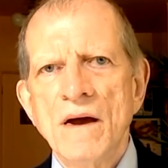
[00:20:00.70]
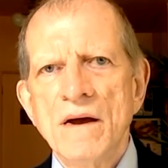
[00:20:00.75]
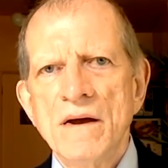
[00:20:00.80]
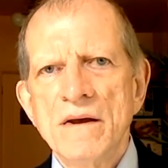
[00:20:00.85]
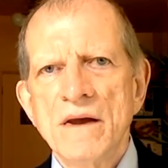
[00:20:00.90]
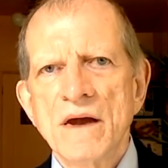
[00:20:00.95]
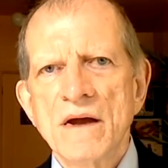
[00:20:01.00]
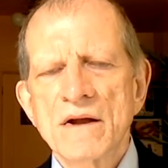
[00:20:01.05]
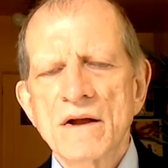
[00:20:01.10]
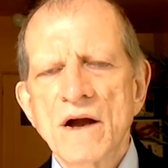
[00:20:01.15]

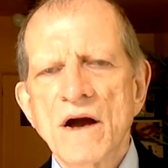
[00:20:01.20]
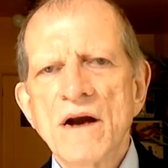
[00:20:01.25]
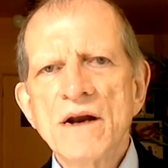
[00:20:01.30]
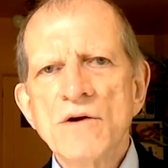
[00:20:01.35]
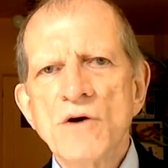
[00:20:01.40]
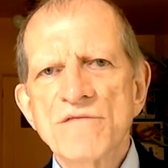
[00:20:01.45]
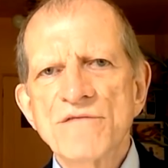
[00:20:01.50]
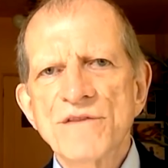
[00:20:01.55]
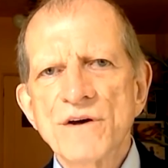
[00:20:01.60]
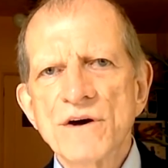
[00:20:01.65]
Yeah, cutting
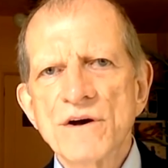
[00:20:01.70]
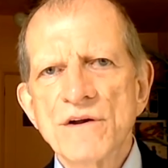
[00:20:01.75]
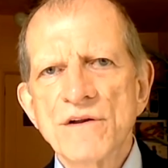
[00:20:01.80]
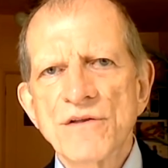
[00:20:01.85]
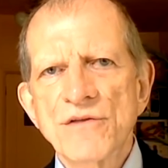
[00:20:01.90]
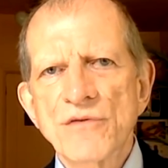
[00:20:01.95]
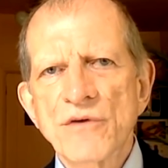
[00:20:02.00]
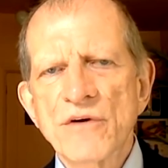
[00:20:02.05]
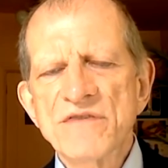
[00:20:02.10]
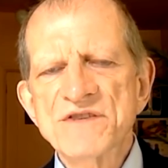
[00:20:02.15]
off
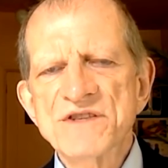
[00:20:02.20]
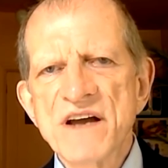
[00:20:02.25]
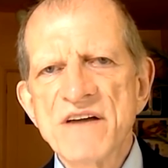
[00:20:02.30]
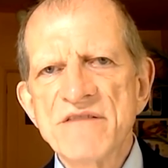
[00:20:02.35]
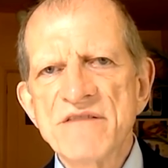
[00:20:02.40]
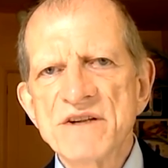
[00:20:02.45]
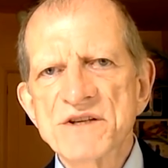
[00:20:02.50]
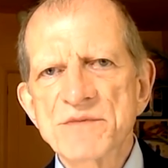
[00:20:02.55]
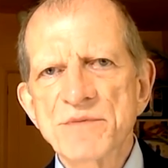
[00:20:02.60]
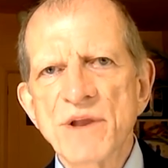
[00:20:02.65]
the thrift
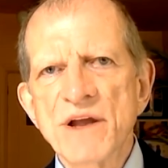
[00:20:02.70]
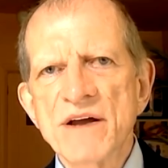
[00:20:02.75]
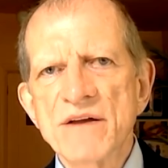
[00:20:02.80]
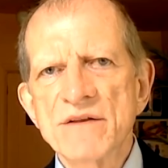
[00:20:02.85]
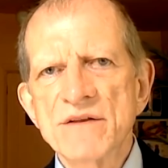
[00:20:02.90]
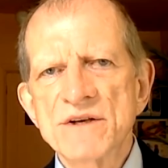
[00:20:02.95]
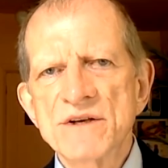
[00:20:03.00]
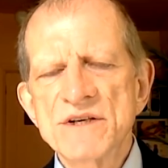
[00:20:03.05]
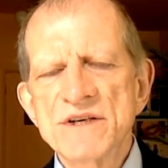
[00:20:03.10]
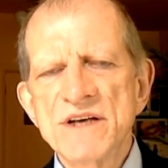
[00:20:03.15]
savings
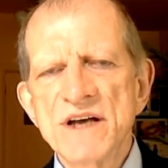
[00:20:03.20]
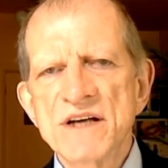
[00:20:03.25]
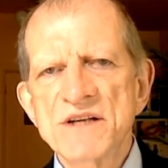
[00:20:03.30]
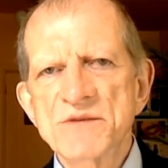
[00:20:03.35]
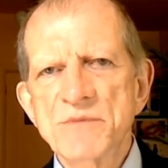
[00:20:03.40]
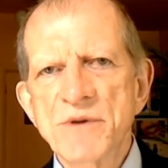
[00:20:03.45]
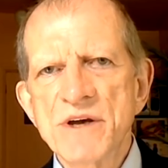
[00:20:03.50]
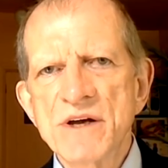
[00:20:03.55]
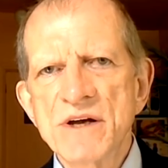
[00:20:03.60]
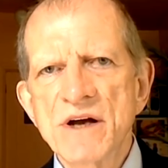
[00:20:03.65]
plan, the
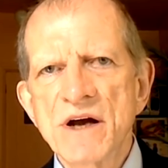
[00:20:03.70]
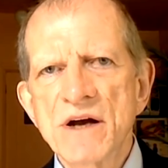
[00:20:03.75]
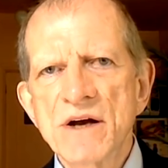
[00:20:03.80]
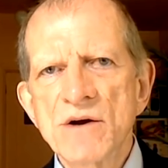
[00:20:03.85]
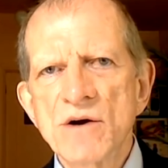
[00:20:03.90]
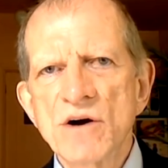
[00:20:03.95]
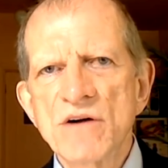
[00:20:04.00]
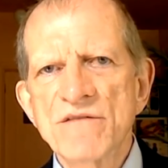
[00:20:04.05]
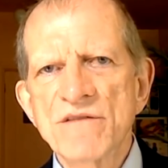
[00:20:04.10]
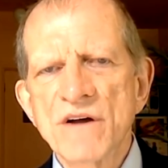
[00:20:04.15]
TSP,
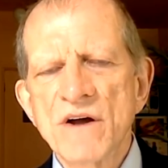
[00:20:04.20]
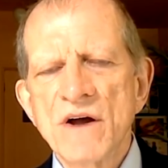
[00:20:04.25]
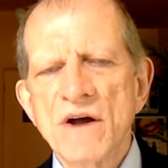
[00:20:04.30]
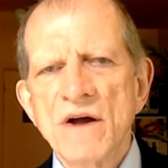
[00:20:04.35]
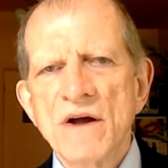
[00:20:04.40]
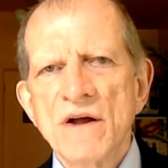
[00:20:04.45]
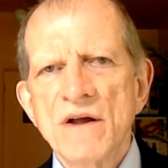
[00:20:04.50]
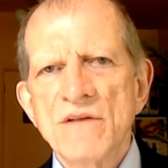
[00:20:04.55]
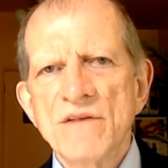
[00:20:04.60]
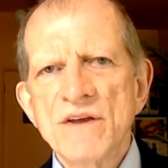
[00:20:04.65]
cutting off
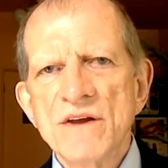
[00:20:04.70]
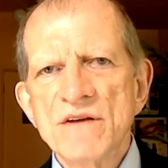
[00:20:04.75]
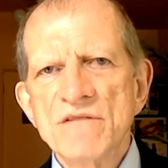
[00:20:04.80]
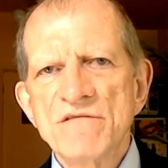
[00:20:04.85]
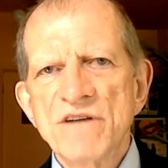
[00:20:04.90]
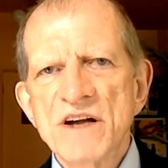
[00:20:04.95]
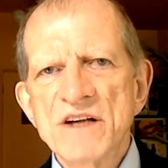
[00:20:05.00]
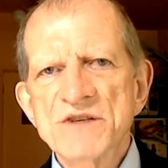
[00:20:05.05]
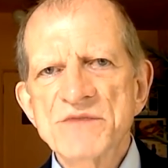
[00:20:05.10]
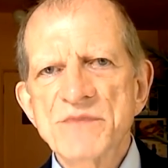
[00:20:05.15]
the
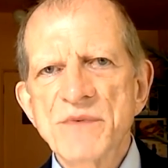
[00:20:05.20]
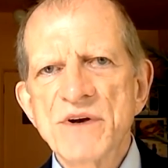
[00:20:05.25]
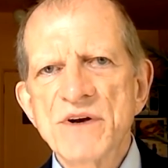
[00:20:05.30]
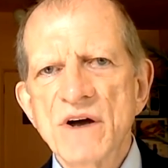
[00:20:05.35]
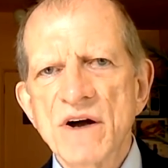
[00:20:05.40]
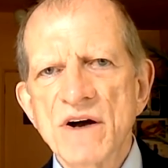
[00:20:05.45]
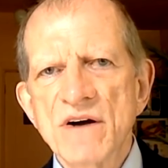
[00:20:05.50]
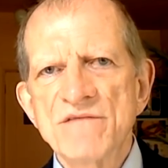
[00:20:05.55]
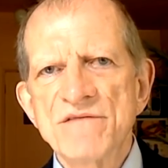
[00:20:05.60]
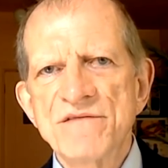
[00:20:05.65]

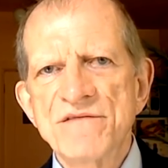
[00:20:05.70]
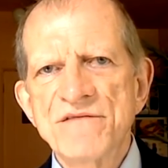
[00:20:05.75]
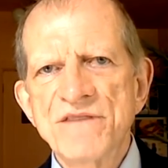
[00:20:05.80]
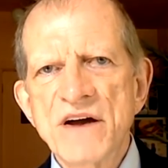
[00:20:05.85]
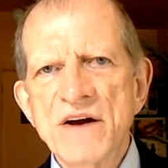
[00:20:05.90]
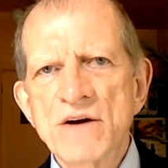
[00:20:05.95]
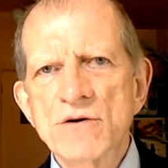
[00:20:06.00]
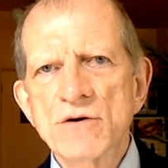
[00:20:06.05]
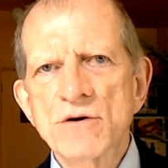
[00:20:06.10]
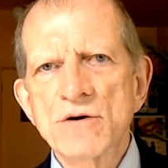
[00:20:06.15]
investment of
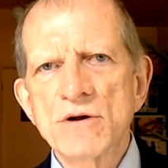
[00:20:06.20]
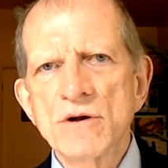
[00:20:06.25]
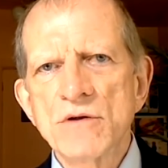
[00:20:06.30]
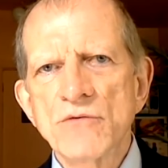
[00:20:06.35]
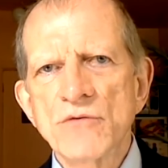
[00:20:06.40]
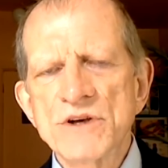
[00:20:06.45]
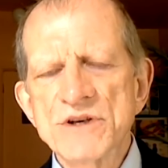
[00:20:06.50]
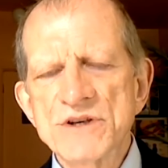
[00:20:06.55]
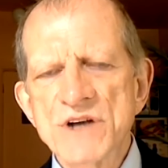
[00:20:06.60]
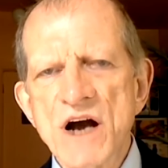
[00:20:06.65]

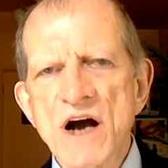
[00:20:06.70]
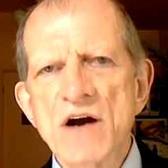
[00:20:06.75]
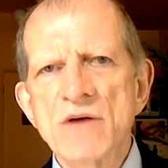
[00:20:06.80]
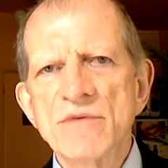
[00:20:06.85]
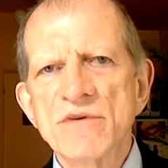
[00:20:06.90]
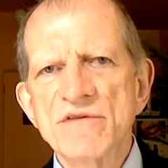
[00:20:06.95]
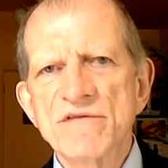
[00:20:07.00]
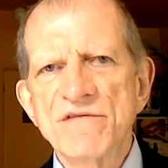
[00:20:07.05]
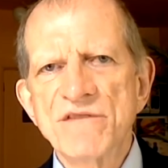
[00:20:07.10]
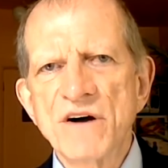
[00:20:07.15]
federal
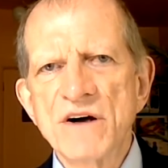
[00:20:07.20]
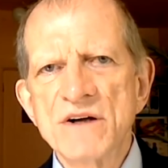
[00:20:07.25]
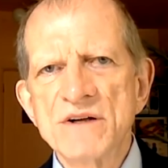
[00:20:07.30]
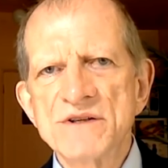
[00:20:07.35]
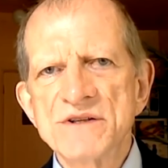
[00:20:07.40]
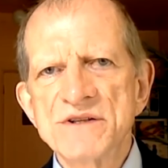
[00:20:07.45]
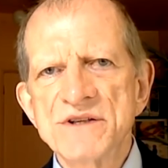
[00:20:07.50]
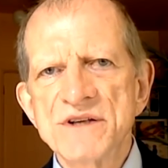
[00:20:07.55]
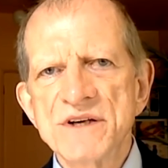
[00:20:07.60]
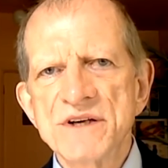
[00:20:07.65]
retirement
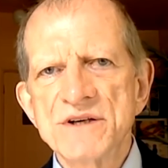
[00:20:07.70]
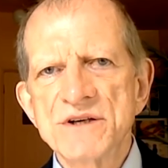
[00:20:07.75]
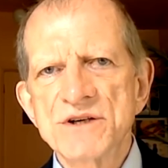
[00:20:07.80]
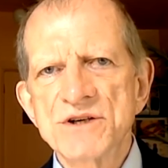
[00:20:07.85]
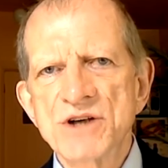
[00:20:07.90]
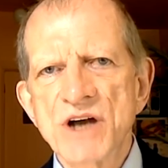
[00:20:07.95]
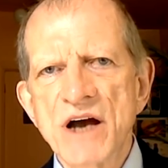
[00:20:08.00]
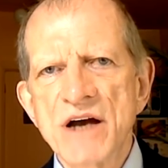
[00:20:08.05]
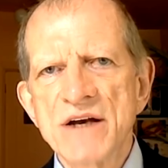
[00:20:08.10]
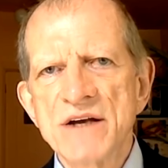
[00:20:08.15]
funds into
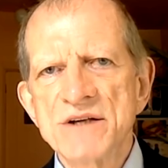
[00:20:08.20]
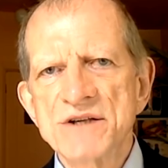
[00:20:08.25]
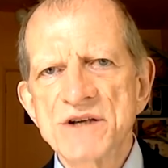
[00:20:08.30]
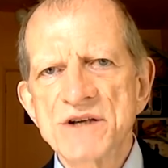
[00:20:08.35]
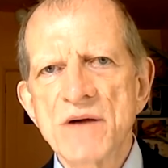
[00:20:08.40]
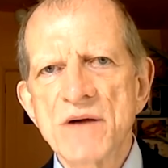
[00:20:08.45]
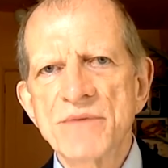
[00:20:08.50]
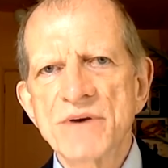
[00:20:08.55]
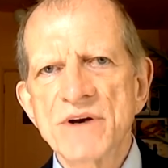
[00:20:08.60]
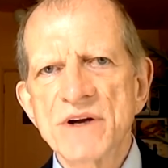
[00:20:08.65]
Chinese
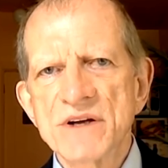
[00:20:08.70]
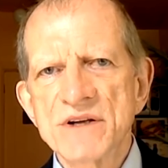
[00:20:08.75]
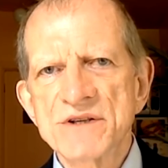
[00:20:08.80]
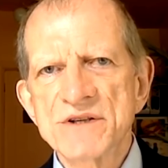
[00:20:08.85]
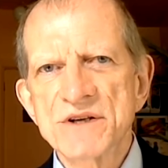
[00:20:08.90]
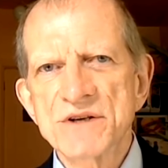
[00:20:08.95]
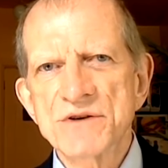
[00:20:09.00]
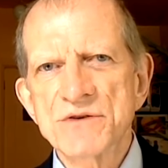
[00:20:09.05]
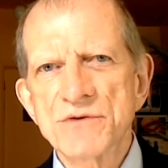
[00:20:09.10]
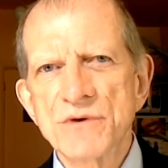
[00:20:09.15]

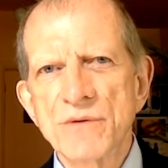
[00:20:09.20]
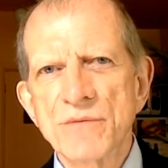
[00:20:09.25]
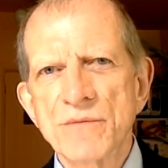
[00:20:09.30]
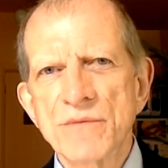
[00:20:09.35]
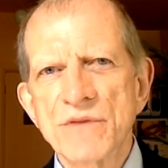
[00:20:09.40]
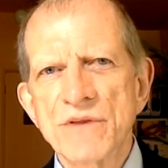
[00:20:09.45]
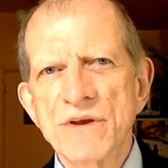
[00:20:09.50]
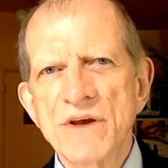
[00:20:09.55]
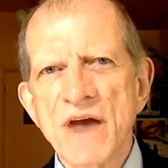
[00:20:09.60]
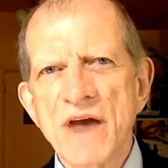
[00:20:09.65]
companies, into
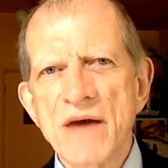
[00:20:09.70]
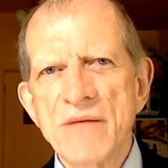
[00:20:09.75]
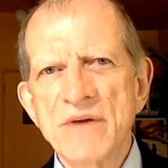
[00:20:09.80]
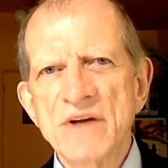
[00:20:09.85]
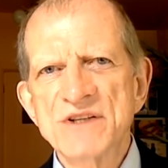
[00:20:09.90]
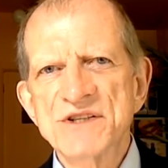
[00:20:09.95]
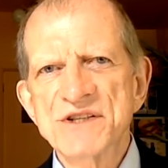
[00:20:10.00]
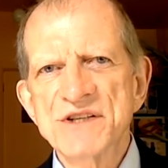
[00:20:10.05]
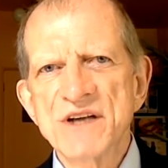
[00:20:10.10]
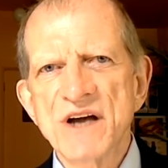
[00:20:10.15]
the
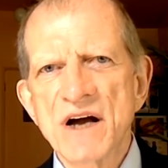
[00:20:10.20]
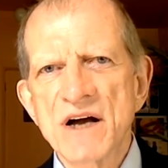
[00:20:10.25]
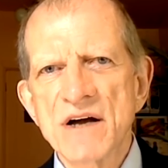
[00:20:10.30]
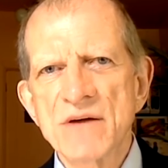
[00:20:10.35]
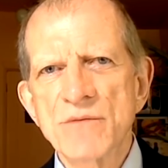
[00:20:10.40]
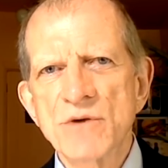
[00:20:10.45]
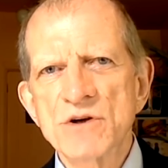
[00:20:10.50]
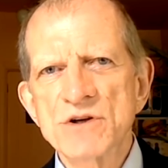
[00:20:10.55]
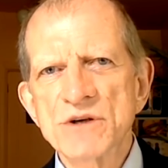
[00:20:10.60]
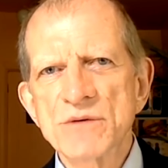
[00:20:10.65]
MSCI
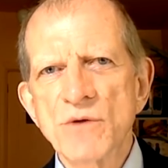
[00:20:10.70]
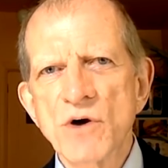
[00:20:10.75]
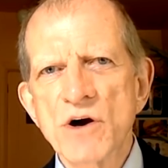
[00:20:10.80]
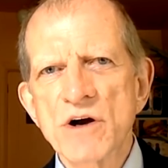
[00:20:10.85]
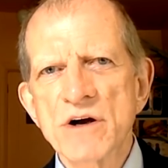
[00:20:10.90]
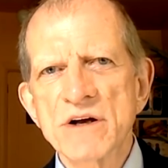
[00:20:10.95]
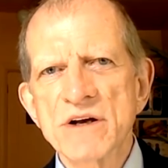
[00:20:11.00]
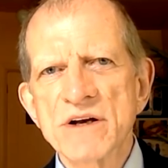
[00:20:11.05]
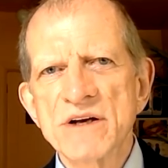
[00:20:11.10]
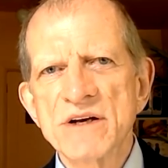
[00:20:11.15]
Emerging
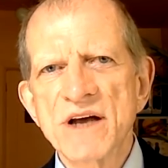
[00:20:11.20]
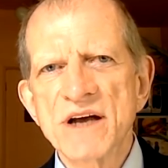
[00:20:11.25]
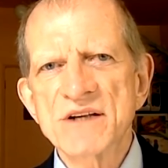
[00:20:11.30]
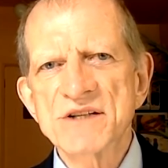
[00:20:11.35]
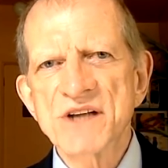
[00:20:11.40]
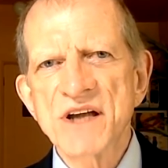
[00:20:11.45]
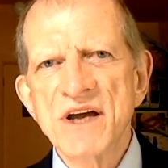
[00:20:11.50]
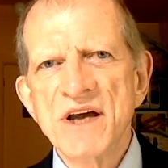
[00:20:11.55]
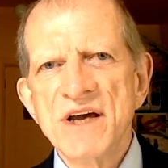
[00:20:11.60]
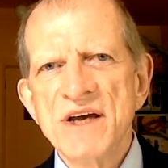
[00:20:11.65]
Market
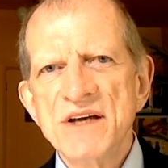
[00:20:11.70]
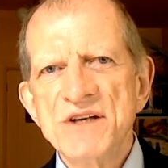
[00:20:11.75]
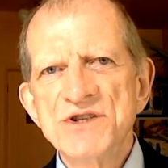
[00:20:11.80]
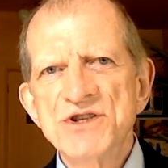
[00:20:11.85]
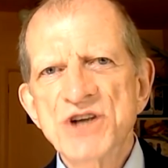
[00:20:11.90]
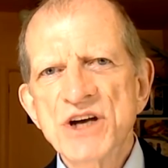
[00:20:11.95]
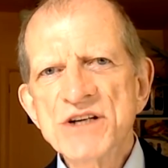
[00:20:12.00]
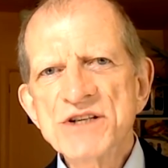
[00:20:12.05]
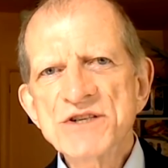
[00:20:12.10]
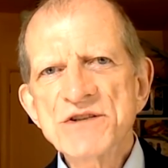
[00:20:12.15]
Index, is
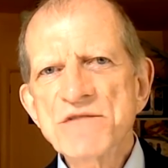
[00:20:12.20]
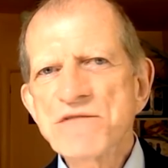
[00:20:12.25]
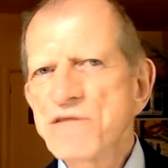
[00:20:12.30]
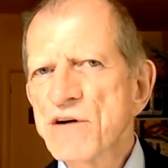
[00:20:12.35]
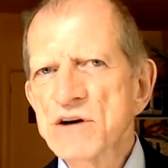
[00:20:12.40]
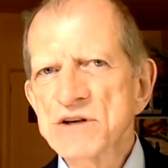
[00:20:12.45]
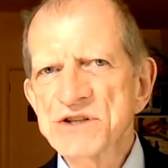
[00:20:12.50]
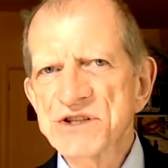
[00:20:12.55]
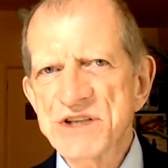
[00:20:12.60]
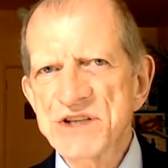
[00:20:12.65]
just the
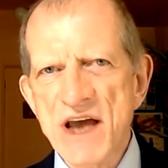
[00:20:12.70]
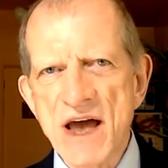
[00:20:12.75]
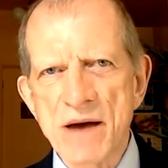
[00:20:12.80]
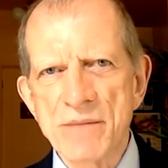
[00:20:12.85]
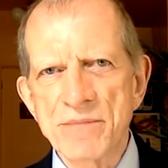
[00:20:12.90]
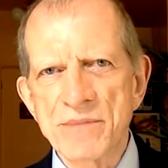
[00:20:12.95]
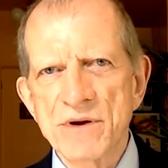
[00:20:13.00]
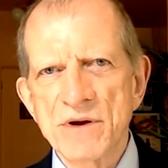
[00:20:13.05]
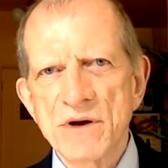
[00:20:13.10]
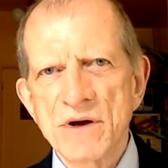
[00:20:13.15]
first
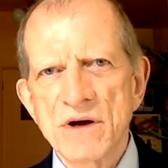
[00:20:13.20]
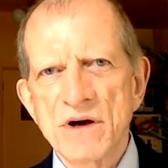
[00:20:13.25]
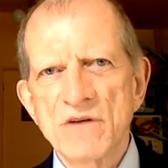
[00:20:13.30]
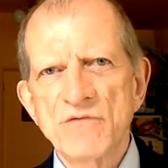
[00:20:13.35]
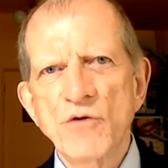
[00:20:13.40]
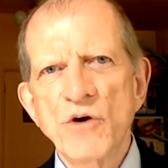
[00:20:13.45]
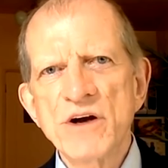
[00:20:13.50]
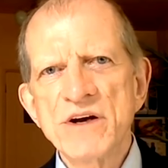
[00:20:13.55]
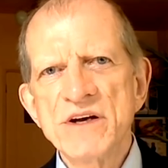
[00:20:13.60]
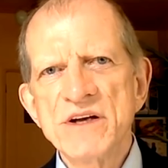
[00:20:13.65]
step
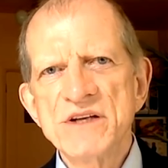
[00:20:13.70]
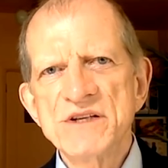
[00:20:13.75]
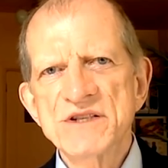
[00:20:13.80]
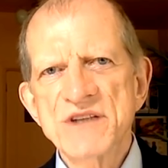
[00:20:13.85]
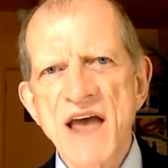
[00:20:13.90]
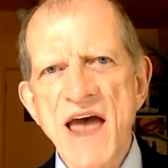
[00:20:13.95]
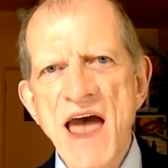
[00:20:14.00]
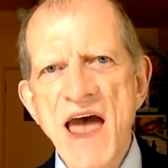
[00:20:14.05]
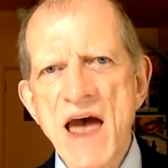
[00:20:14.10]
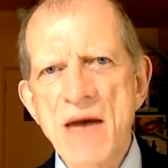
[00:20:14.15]
of what needs
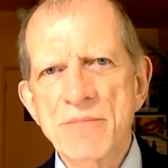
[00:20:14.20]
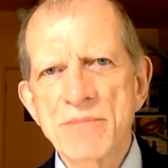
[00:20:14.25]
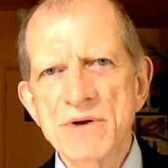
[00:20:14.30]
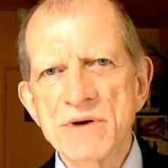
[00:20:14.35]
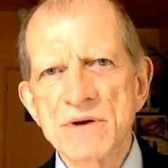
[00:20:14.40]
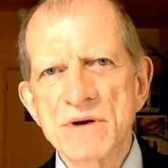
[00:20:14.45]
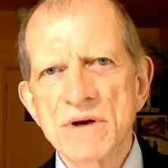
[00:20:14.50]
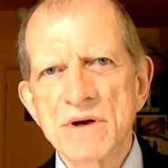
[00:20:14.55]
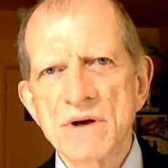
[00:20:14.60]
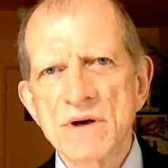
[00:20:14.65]
to happen.